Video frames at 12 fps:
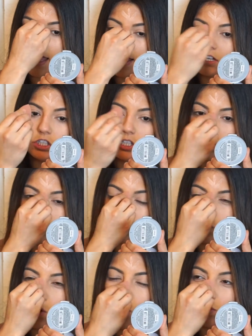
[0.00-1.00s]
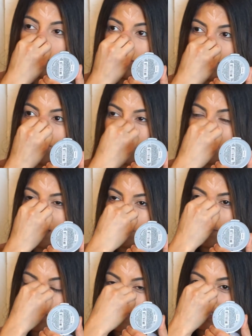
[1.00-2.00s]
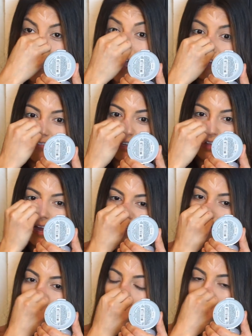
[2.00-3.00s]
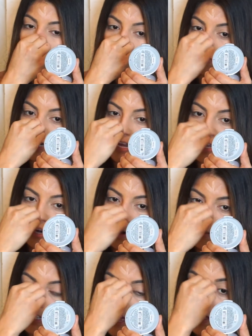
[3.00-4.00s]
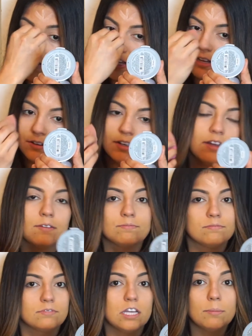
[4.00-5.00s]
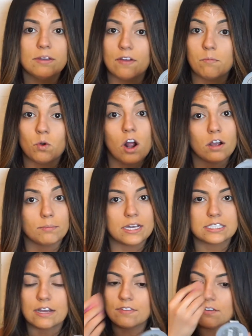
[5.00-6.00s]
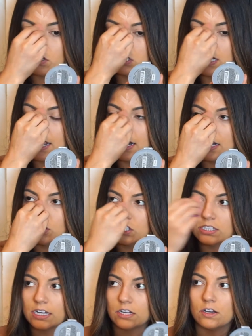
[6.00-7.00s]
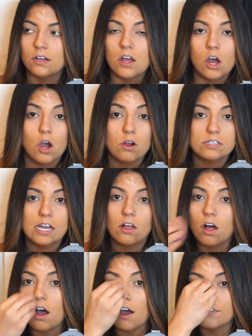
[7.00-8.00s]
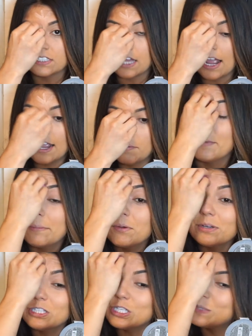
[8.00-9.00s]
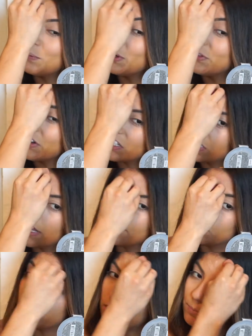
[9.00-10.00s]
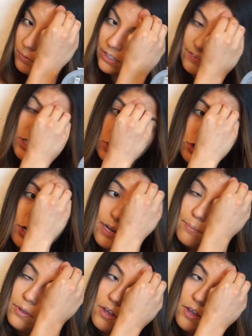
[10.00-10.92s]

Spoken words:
that. It's just a totally different experience, I feel like, from staying at a hotel. And tell me if I'm wrong, because I've never stayed at just like a hotel off-site. Maybe we just spoiled ourselves with our previous trip,